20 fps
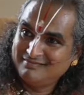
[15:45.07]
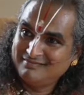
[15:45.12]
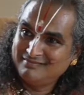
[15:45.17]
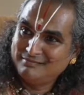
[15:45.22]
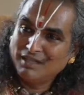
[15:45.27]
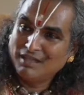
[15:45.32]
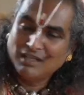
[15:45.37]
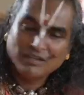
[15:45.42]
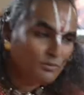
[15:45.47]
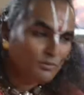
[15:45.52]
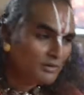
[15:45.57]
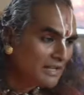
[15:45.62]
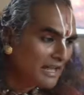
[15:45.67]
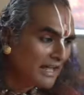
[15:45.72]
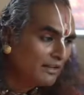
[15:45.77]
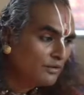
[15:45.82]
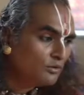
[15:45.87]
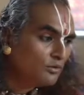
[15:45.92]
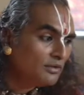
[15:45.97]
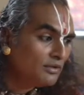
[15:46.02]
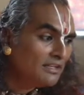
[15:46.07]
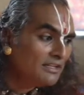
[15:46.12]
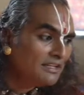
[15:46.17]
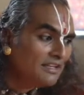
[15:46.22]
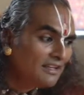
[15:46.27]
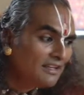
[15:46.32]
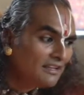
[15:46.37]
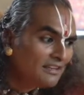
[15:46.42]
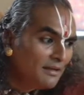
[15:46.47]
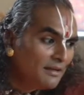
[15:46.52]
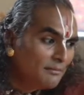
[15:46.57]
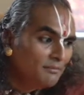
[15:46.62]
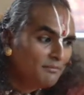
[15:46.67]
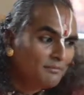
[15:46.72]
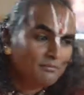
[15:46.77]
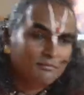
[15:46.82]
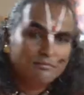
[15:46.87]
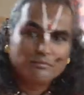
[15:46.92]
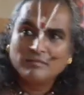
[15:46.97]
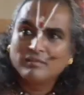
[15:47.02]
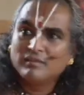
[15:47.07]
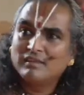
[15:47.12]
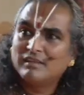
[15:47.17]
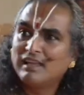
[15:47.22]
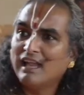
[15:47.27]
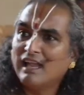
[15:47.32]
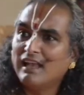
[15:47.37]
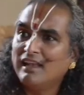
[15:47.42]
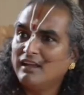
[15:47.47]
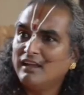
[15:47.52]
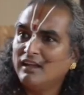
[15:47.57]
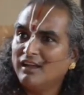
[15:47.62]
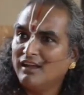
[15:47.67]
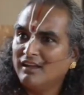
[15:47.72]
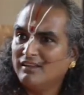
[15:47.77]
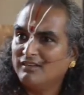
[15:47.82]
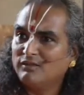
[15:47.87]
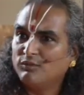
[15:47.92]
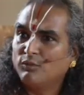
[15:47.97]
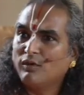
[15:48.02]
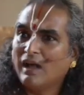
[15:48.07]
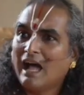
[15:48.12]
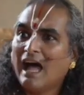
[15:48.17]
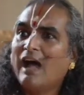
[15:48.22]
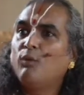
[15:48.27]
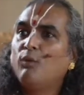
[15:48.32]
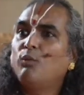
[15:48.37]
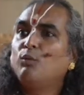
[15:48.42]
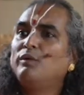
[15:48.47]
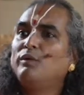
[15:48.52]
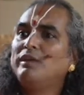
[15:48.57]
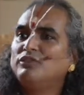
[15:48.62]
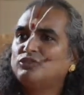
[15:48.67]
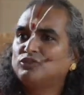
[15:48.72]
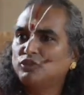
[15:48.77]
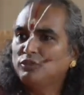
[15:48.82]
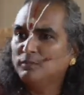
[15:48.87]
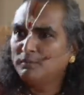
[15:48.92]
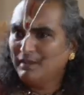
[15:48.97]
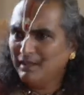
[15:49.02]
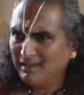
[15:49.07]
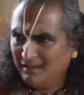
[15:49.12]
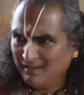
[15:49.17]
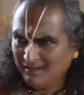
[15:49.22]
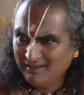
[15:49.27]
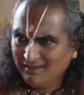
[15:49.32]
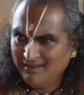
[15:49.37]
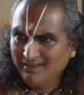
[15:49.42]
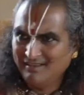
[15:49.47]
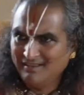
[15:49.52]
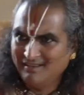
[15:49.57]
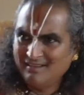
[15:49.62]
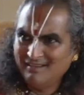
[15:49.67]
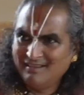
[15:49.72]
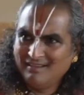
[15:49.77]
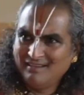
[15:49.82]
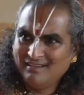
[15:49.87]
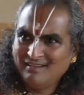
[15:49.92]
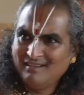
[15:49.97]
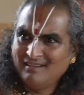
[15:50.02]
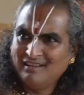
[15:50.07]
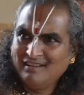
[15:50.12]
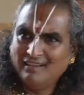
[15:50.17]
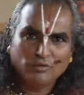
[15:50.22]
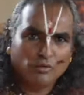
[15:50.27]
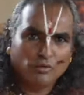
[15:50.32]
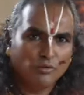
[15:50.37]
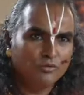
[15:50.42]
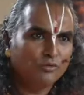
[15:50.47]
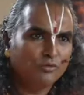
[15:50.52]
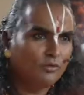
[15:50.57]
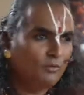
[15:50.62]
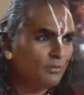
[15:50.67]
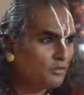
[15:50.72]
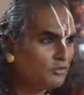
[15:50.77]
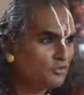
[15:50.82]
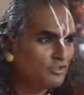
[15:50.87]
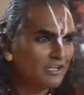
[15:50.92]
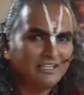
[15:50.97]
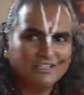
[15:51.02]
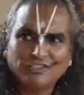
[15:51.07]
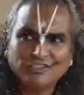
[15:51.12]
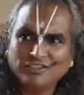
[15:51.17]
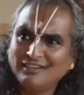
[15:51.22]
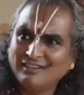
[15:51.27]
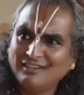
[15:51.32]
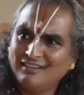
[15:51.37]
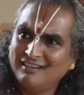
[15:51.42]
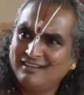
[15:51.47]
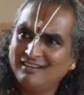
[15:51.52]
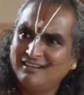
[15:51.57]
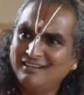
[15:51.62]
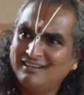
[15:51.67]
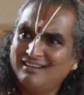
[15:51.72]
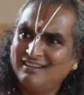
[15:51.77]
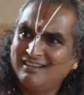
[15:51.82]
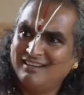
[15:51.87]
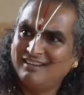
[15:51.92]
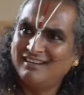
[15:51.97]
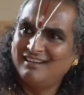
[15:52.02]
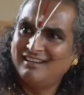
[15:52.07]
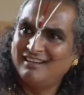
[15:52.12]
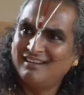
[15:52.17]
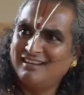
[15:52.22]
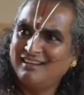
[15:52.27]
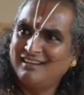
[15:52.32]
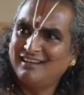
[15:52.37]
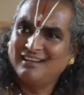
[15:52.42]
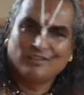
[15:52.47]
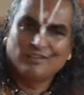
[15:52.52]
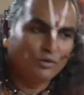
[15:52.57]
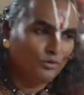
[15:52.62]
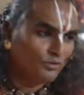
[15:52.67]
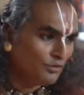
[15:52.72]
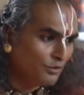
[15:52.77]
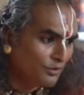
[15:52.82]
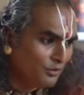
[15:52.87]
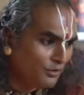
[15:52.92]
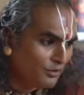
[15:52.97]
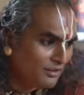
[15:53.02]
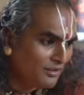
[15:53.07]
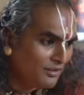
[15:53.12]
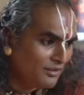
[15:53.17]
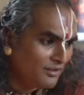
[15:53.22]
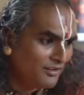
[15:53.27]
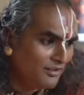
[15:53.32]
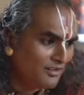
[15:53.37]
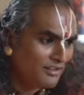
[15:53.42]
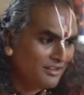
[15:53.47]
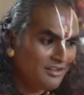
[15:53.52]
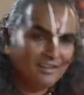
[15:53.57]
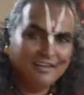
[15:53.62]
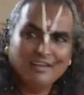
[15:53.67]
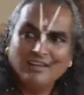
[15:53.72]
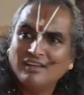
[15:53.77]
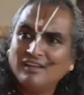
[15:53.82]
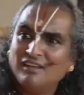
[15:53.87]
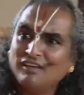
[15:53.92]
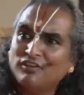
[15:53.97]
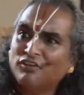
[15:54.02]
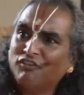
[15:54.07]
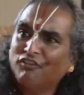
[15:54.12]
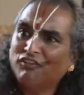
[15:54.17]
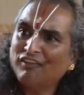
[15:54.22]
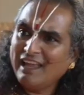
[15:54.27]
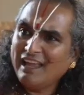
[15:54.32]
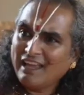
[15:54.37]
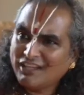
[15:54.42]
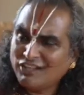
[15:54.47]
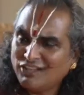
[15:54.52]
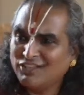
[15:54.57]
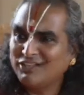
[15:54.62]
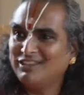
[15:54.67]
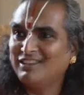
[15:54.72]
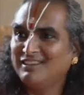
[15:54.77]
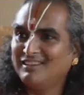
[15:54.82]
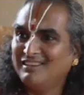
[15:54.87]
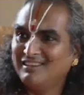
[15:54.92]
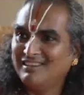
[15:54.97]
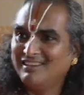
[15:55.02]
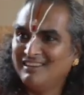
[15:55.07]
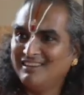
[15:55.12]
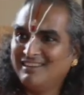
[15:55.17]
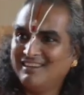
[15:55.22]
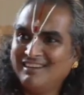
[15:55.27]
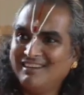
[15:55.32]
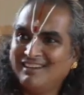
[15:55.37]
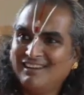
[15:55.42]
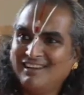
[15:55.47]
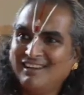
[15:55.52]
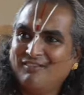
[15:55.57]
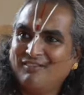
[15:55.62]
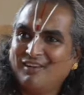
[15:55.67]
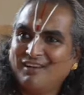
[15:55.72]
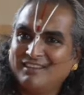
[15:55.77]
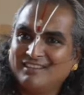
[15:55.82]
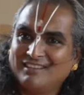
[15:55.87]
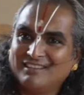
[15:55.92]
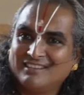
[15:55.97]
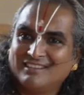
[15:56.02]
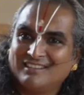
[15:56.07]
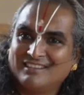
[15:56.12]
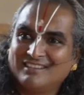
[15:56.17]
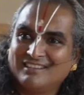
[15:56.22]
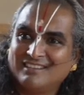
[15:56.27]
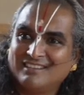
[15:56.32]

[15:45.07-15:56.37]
because we like to hear them telling us how we should be. It's also a projection. It's also a reflection of others.